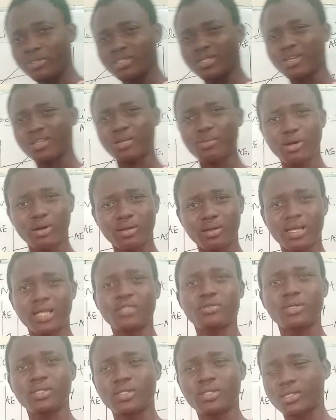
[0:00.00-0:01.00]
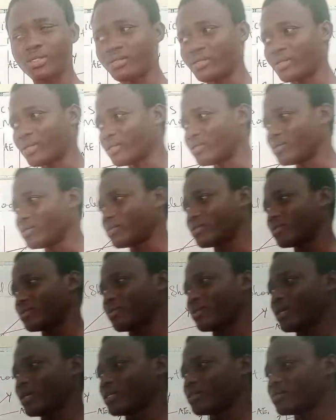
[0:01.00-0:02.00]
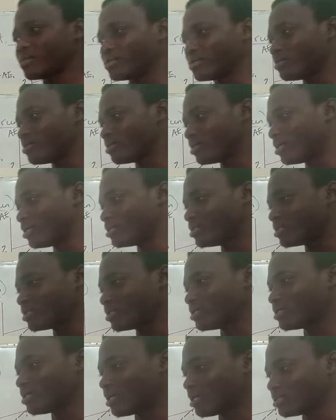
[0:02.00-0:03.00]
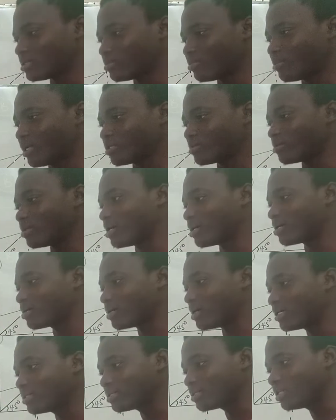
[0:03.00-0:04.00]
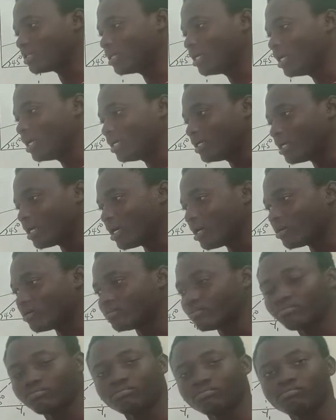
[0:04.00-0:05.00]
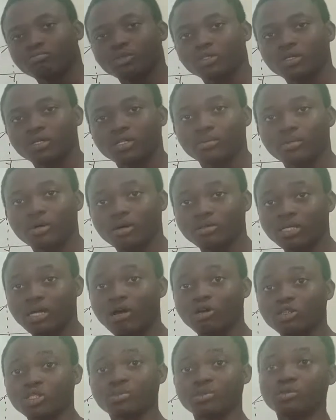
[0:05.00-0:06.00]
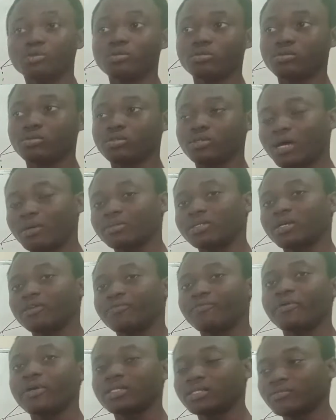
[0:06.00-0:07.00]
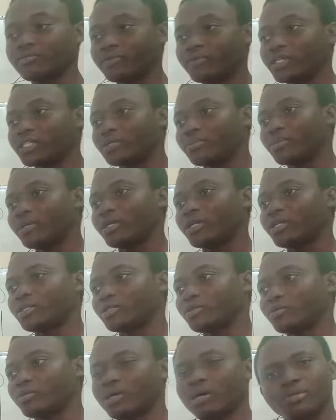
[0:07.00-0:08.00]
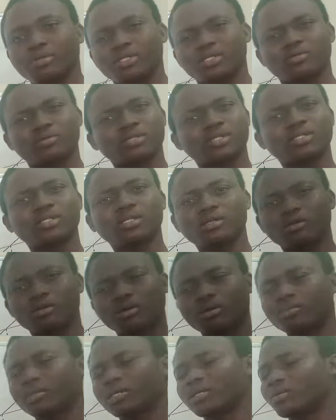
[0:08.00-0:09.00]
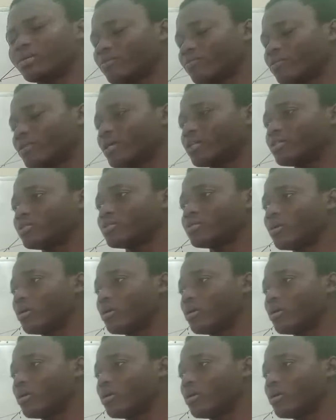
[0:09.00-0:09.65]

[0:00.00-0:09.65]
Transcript: Talk about other interesting things in that particular class. Yeah, talk about outputs, how it affects investment, how it increases income and all of that.